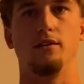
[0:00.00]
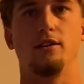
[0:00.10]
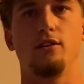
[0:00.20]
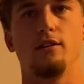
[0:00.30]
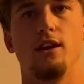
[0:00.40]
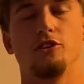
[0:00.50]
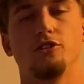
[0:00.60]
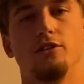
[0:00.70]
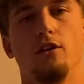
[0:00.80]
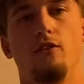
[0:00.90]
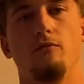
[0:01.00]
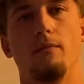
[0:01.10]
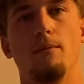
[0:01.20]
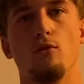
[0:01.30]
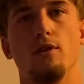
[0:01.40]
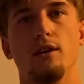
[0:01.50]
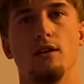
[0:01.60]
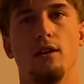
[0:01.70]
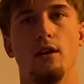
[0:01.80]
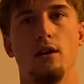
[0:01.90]
deterioration of memory
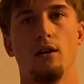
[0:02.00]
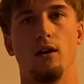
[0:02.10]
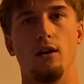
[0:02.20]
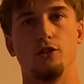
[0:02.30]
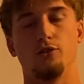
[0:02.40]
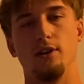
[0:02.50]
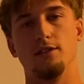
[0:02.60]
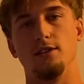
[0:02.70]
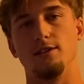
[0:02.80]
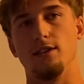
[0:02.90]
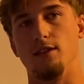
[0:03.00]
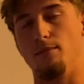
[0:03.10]
traces in the